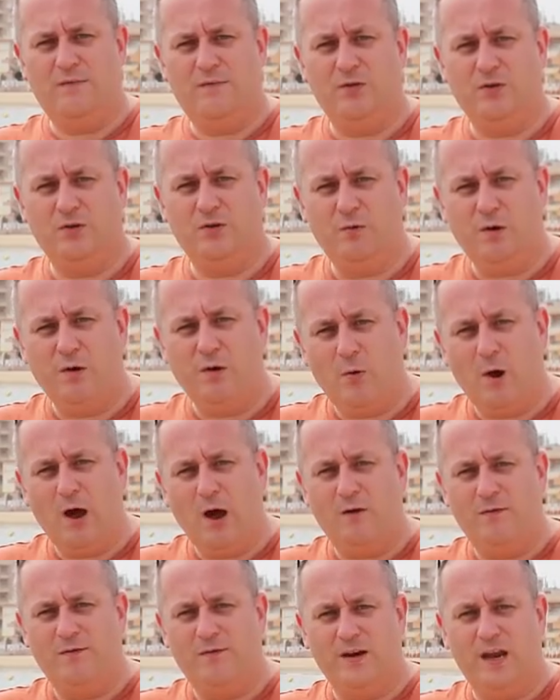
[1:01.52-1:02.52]
you're doing
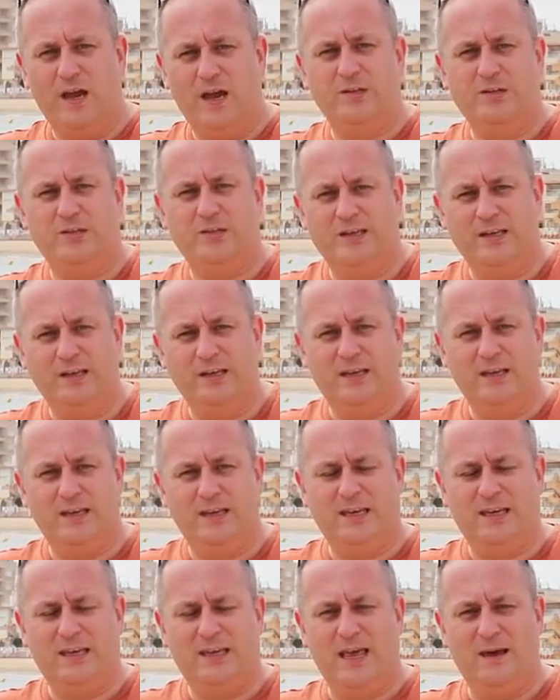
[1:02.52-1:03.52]
well financially,
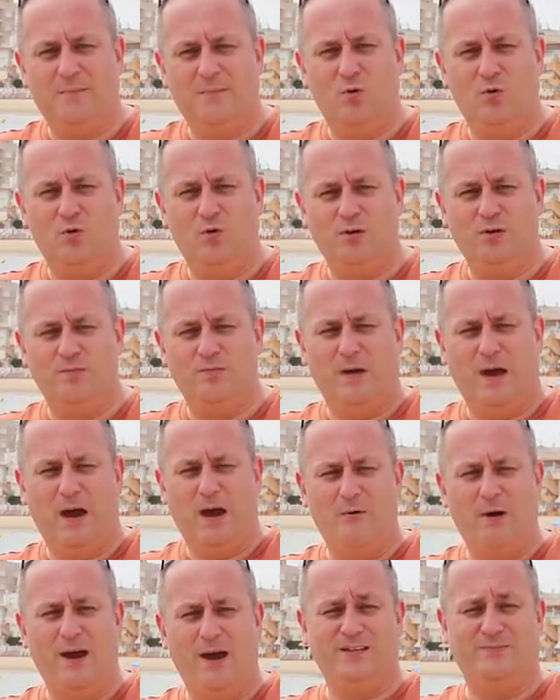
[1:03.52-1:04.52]
get more
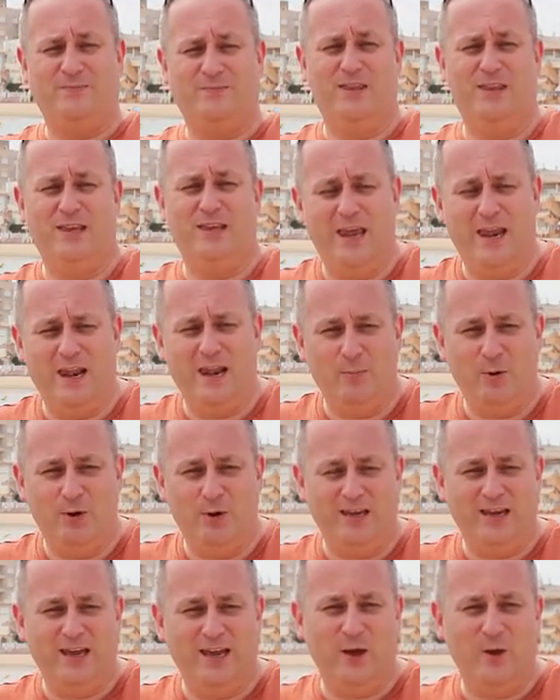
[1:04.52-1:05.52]
harassment than
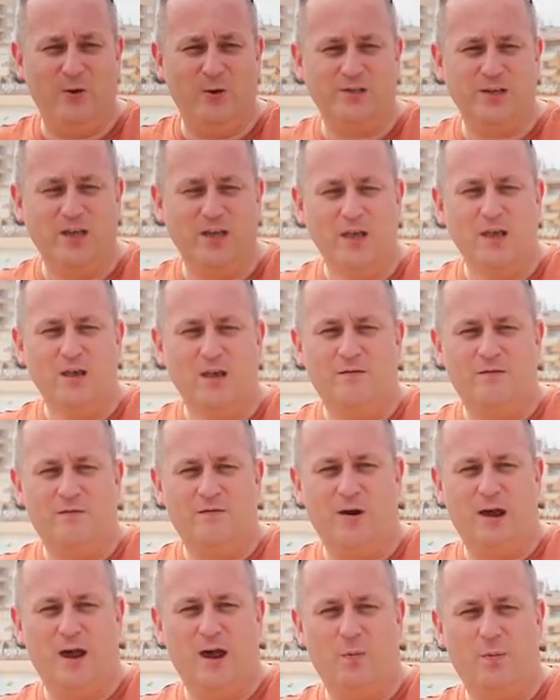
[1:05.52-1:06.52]
anybody else
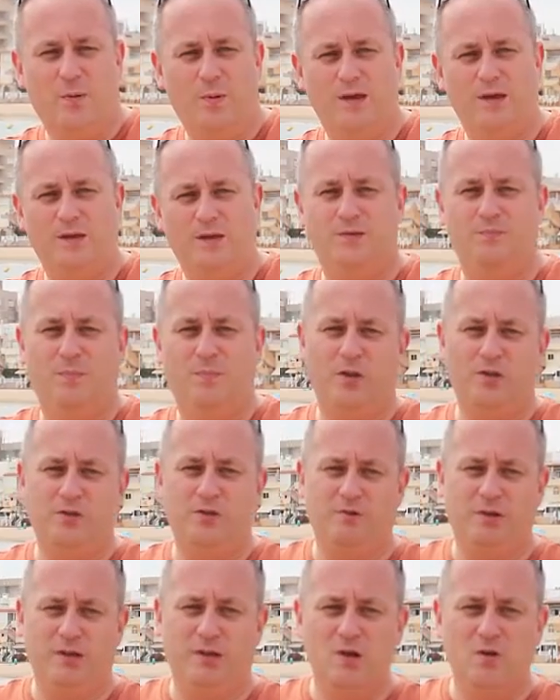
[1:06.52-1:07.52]
for helping
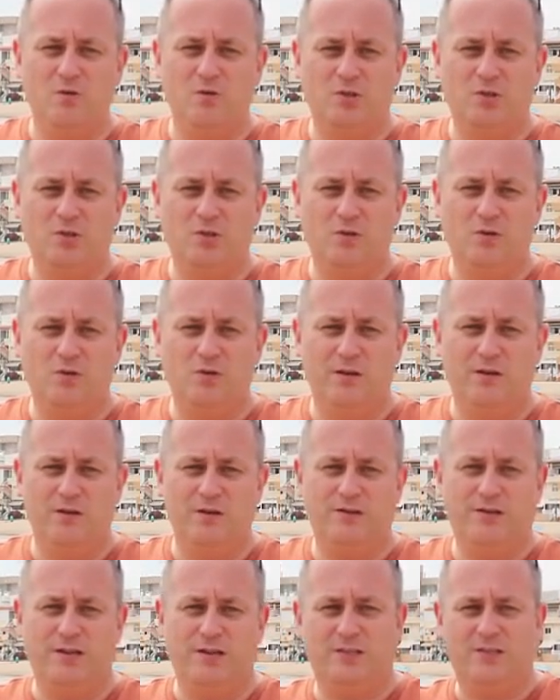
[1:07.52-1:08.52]
sponsoring new
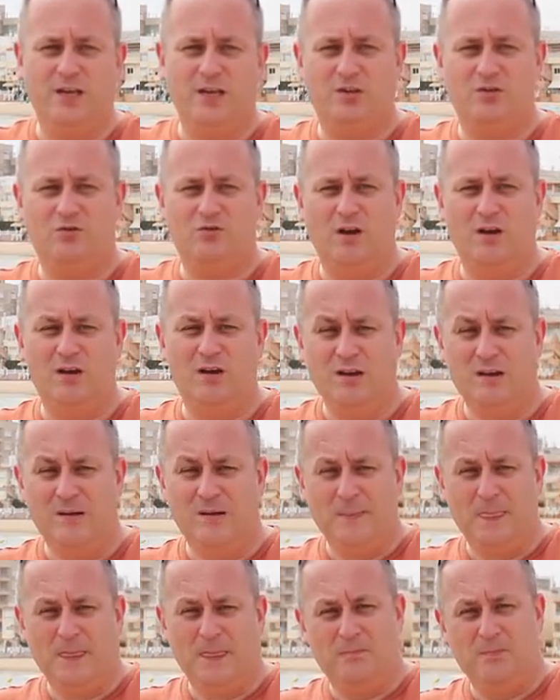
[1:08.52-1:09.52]
students, etc.
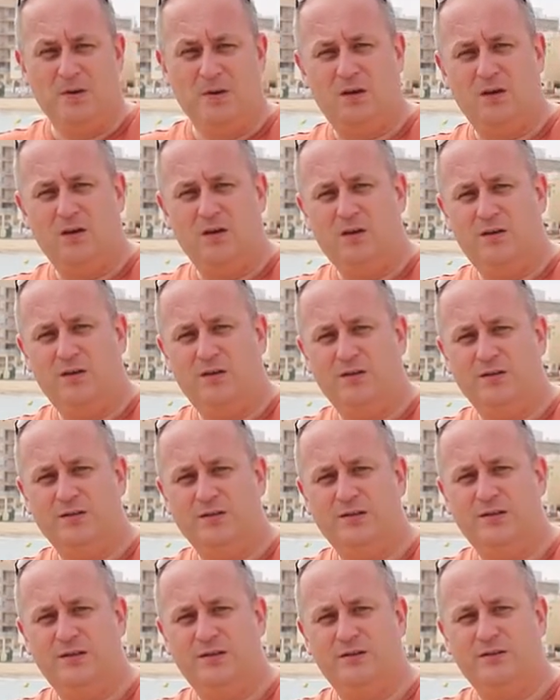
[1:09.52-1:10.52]

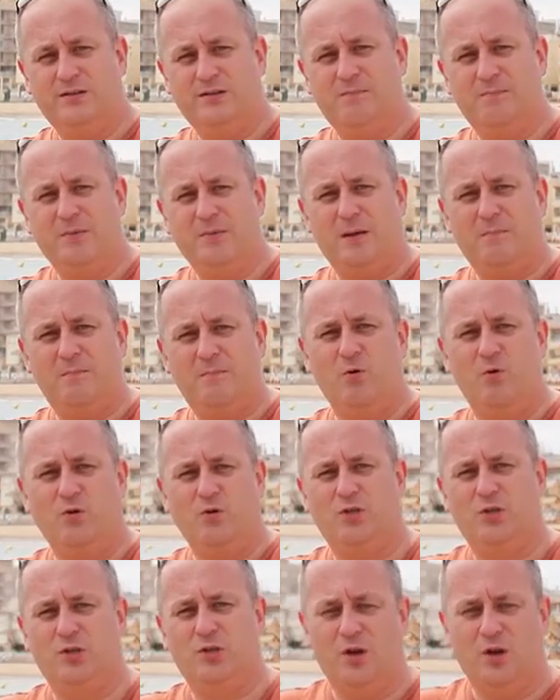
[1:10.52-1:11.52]
Because there's a big
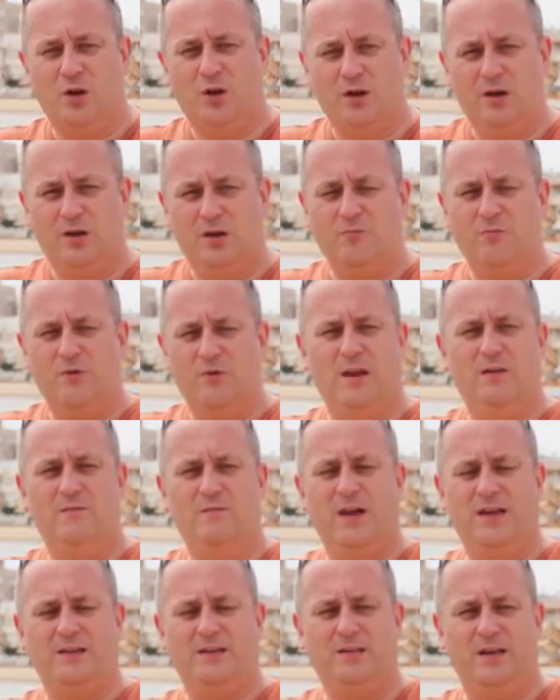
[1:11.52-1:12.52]
push on
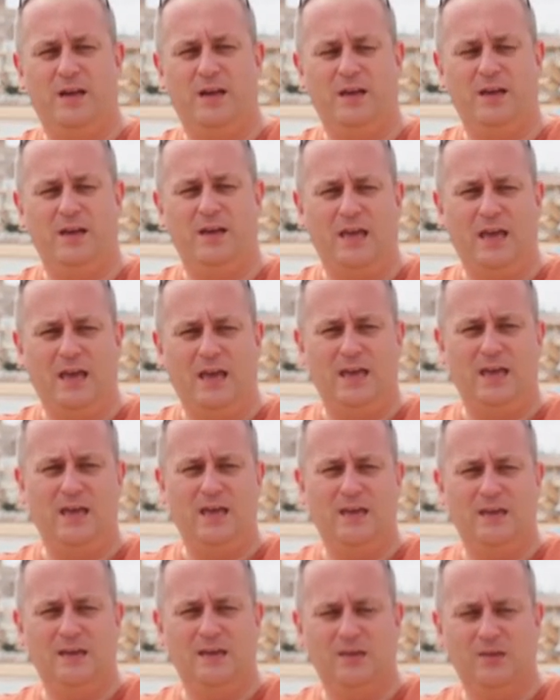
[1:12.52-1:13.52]
reinvesting
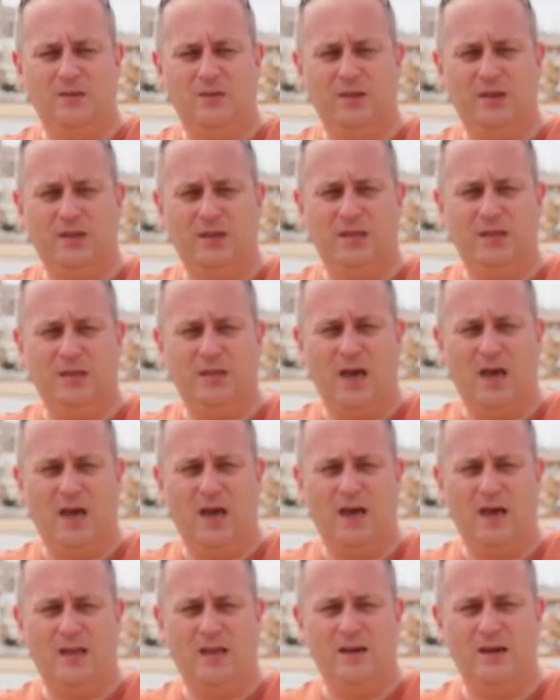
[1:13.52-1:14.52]
in the
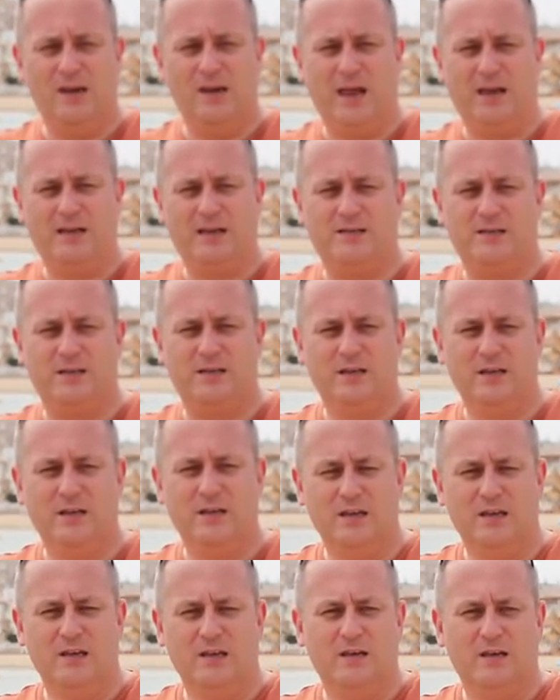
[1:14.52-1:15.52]
uh, next
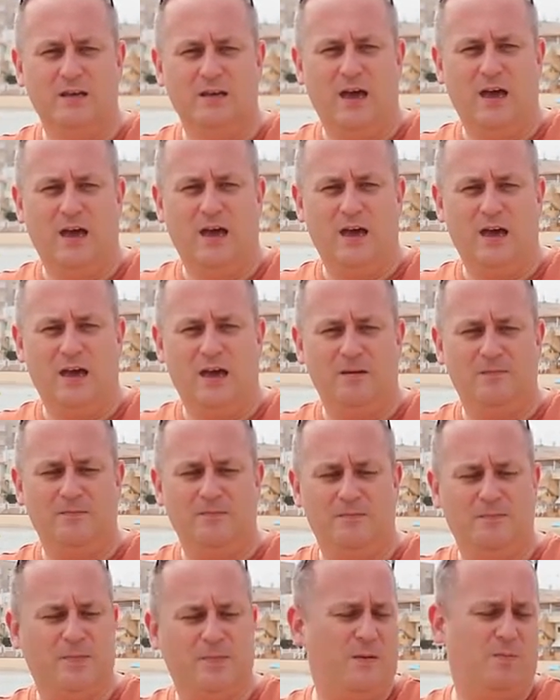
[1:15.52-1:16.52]
um,
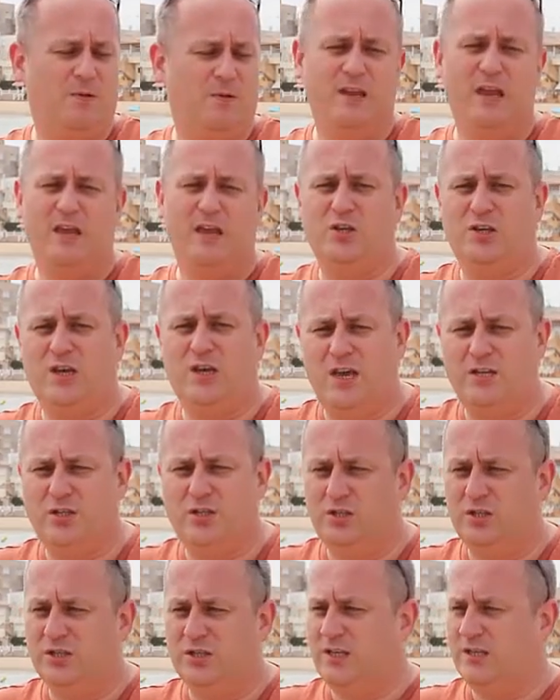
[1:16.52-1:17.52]
people in the
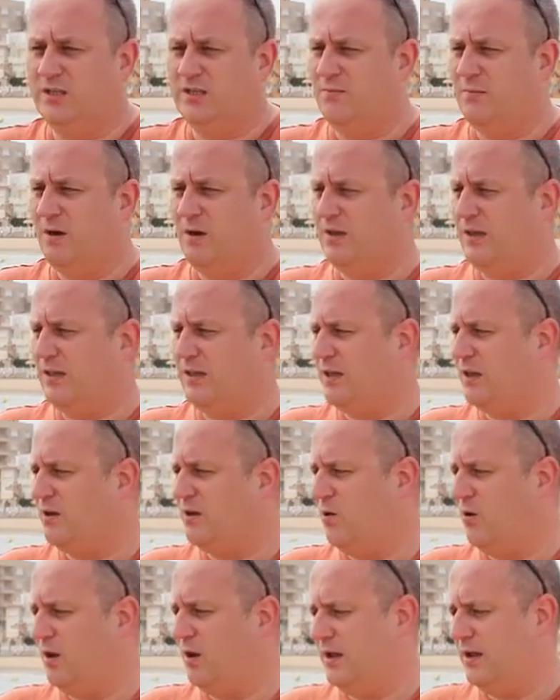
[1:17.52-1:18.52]
education system. I think they
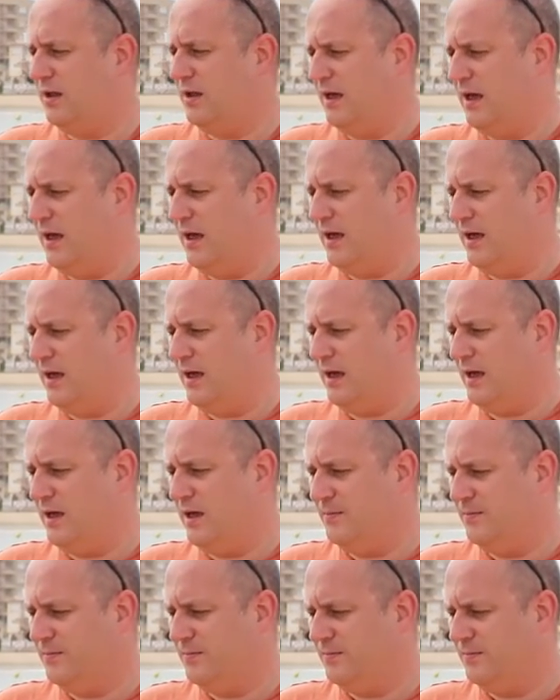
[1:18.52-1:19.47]
call it uh,